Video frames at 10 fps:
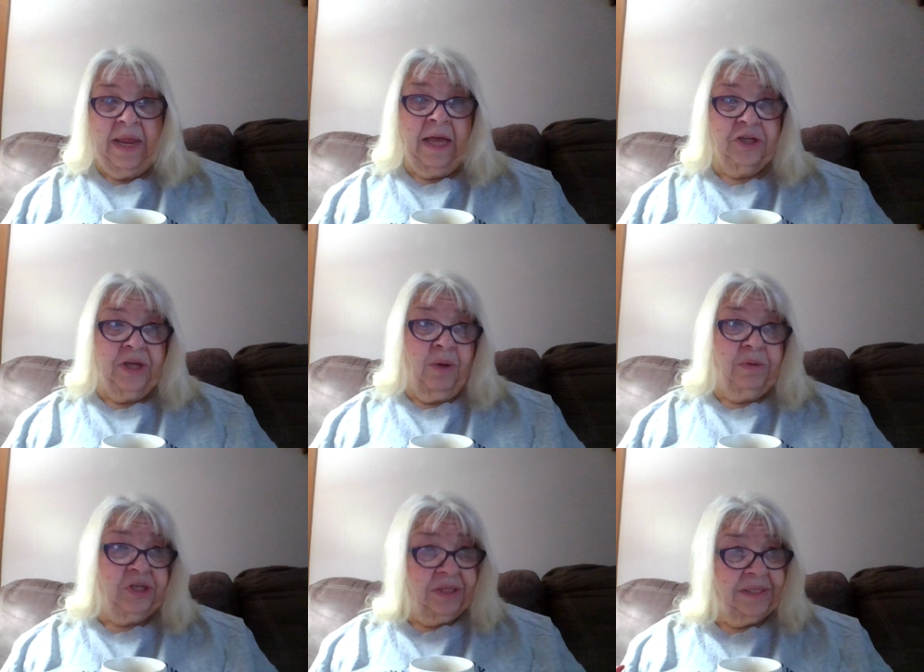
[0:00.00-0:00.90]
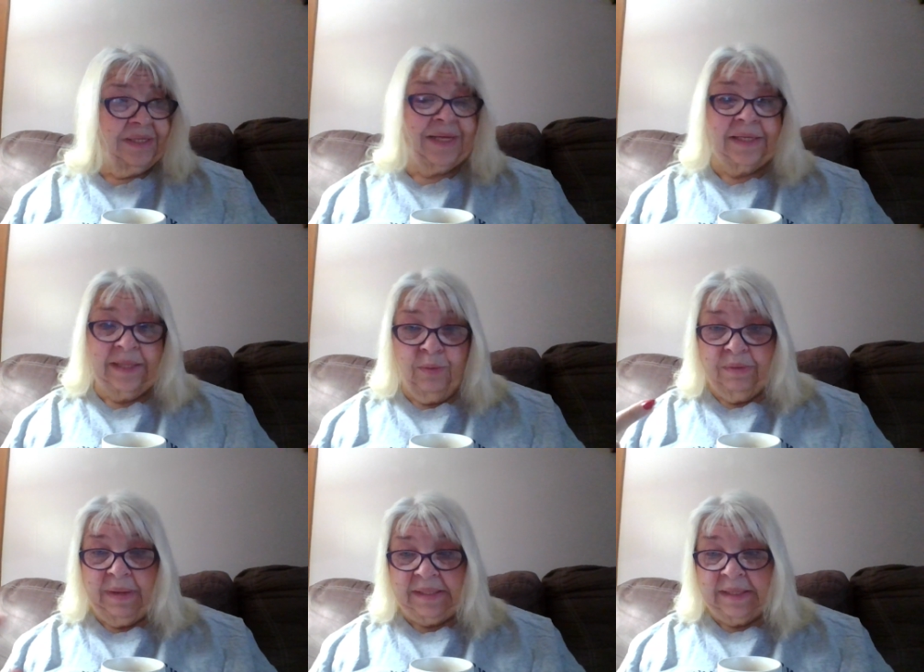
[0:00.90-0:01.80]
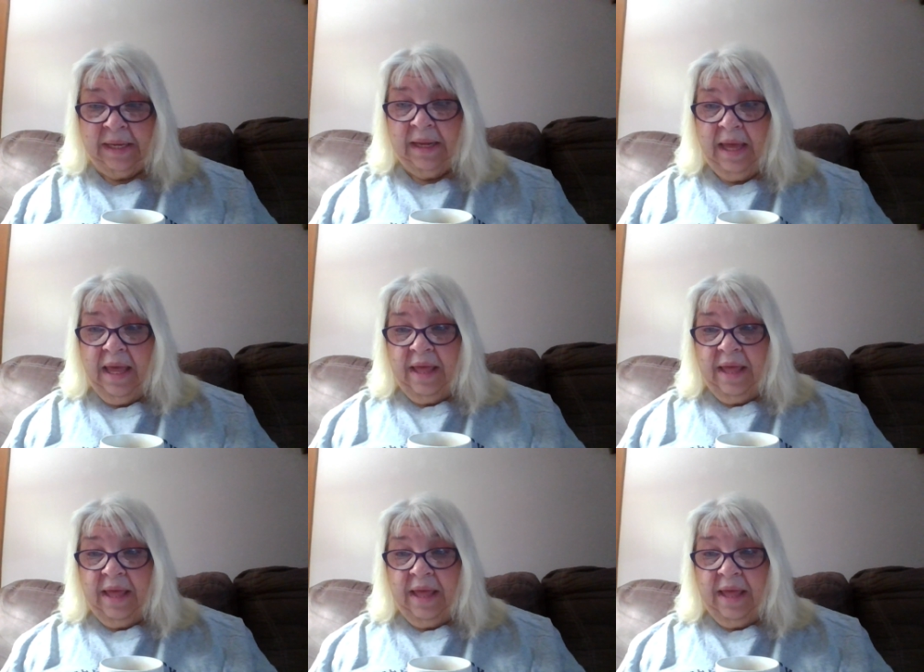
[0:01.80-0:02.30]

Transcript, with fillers: that actually I was just discussing with my son